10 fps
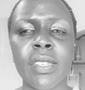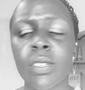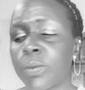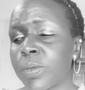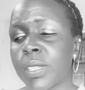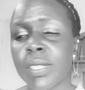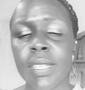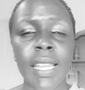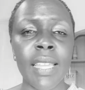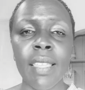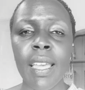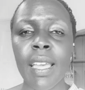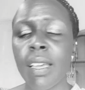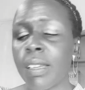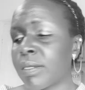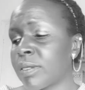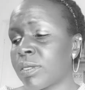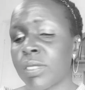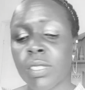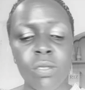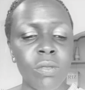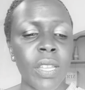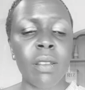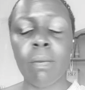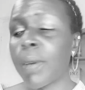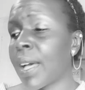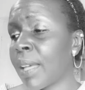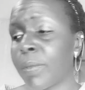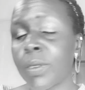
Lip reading: It will just lay there and you get a Bible.